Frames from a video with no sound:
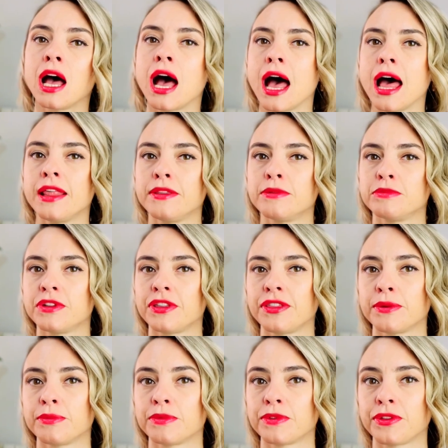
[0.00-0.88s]
and the myth
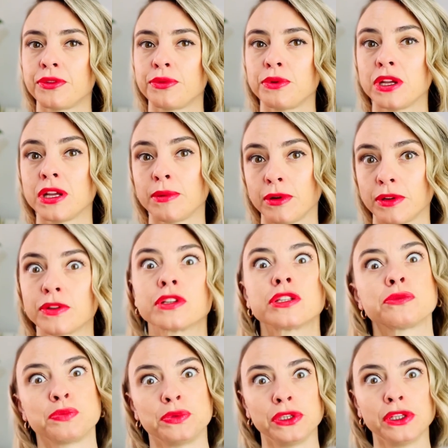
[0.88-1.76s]
number 3 about the
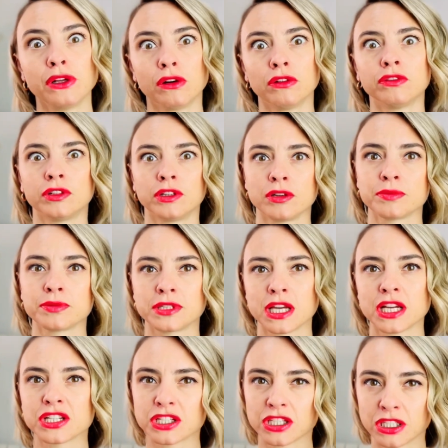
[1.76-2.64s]
spillover
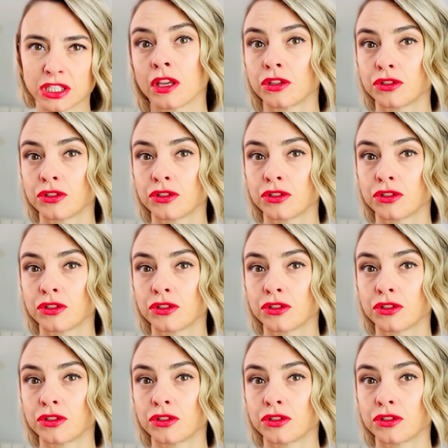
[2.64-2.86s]
obsession.